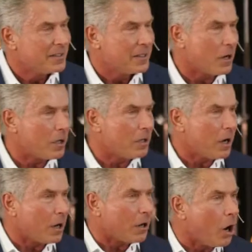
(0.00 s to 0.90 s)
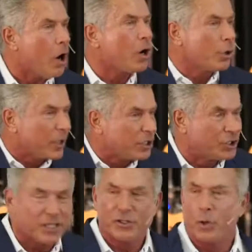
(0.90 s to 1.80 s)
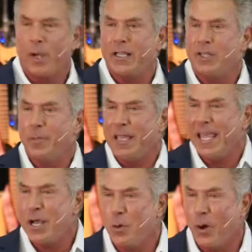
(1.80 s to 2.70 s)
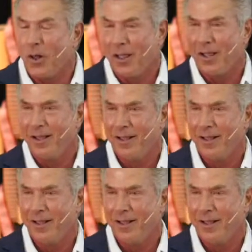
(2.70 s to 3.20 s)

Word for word: Are, are all Christians going to be equal?